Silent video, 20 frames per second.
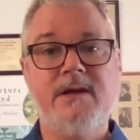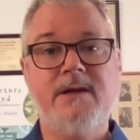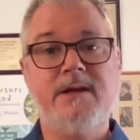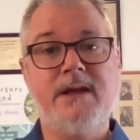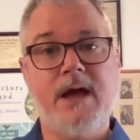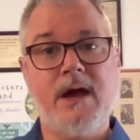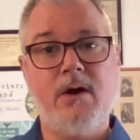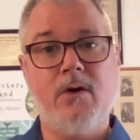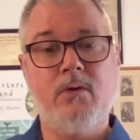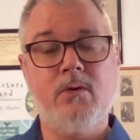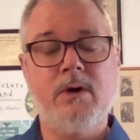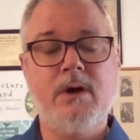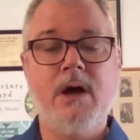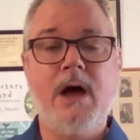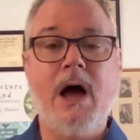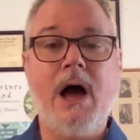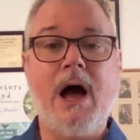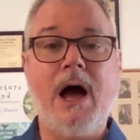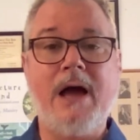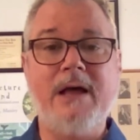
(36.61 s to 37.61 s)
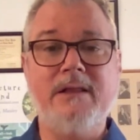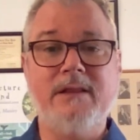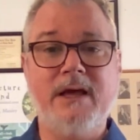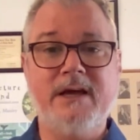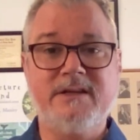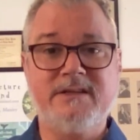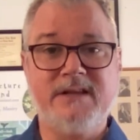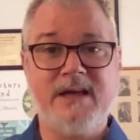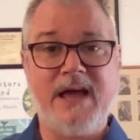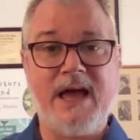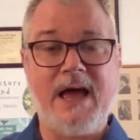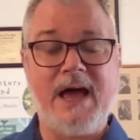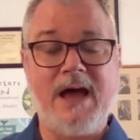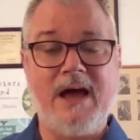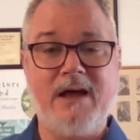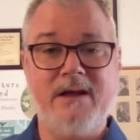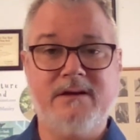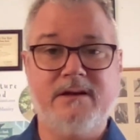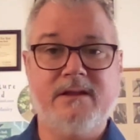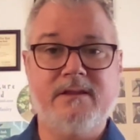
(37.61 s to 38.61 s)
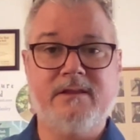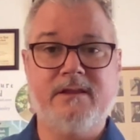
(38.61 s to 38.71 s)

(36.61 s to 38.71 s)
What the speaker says: Now, I like to add